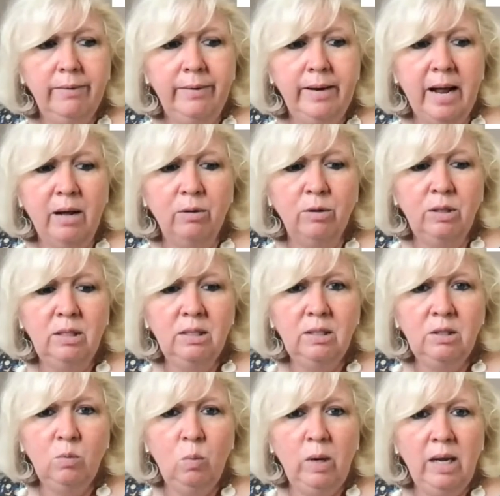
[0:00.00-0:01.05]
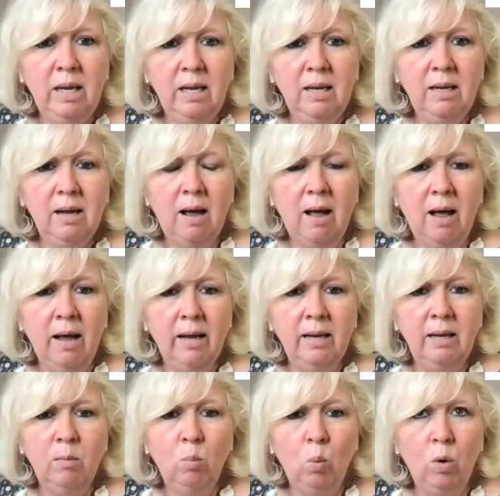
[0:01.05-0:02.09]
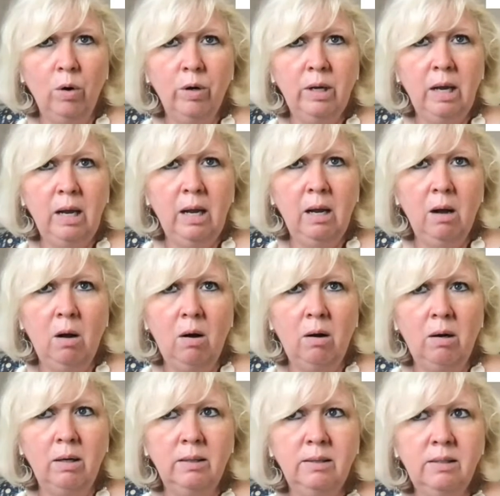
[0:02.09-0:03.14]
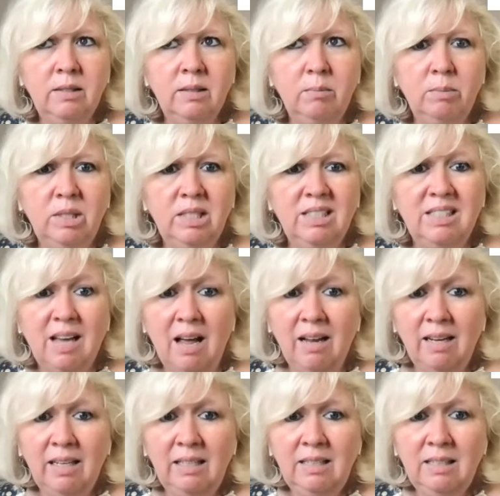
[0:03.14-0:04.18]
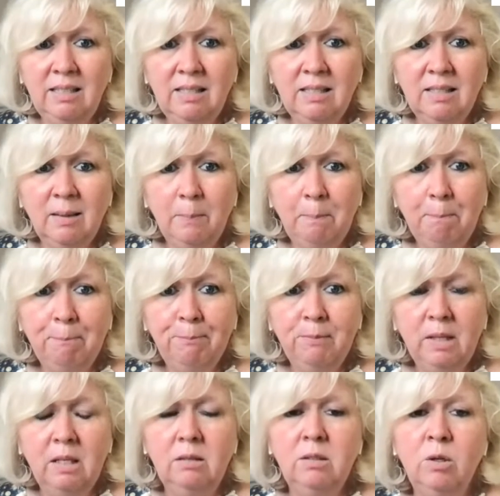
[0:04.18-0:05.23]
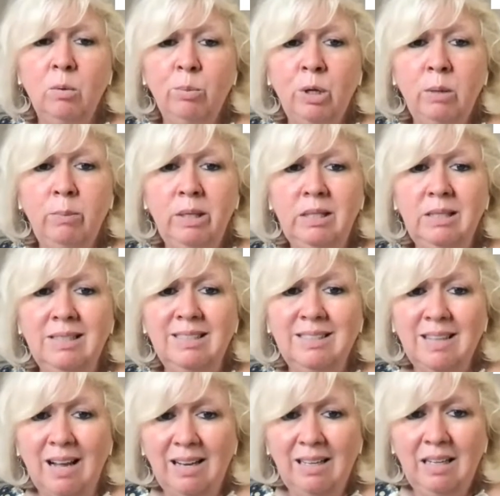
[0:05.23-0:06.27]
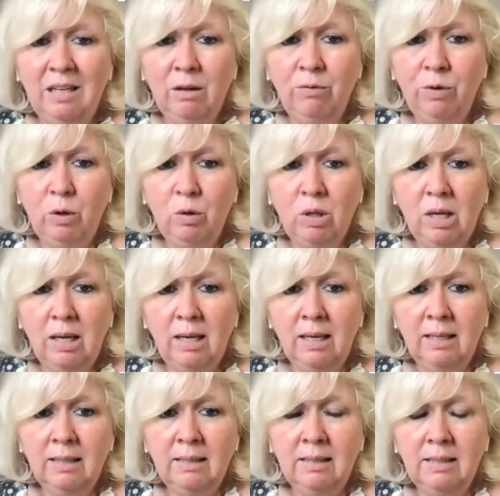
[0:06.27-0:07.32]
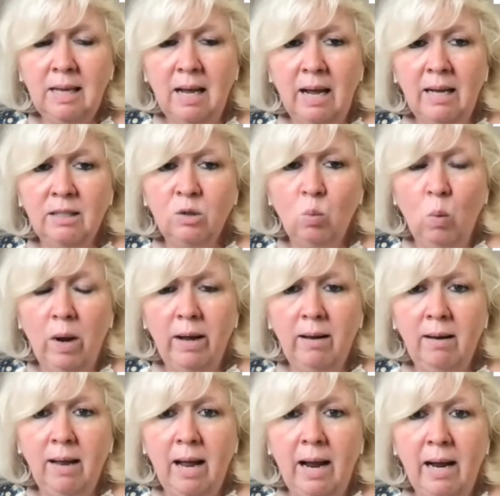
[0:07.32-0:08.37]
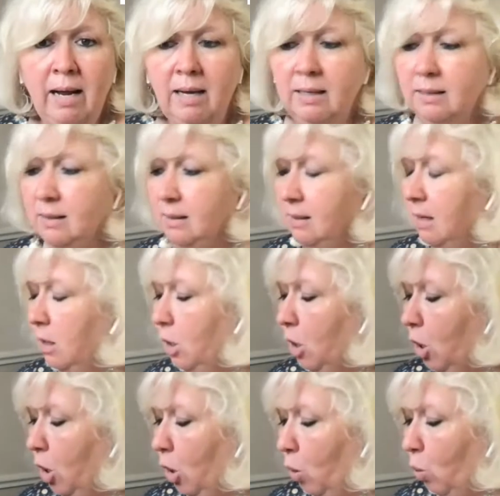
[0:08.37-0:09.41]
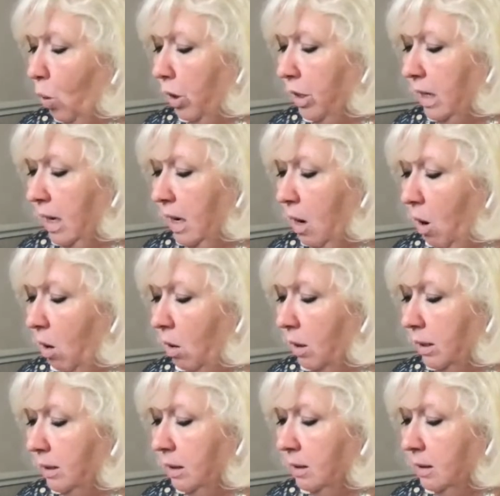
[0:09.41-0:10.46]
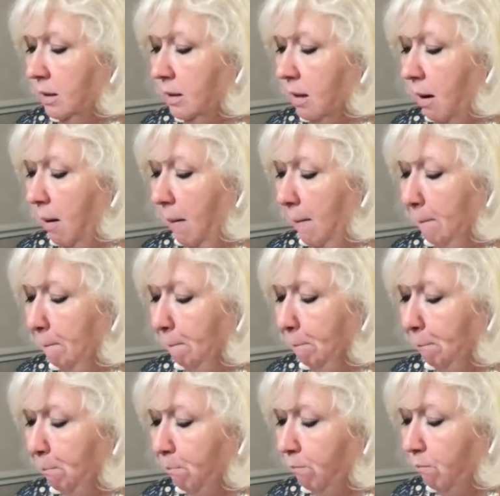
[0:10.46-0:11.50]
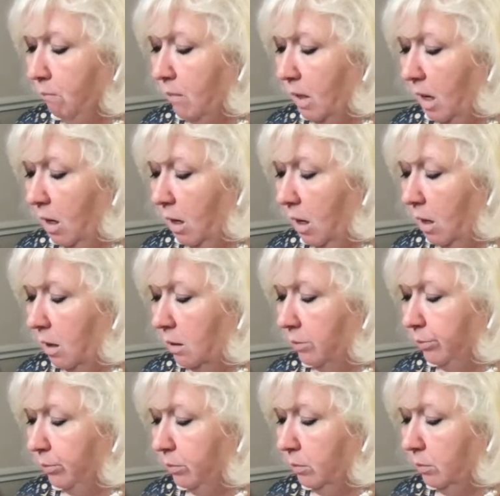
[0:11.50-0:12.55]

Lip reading: Now, this week, I am working on some designs. So I'm going to be designing a few things as well as working on some um,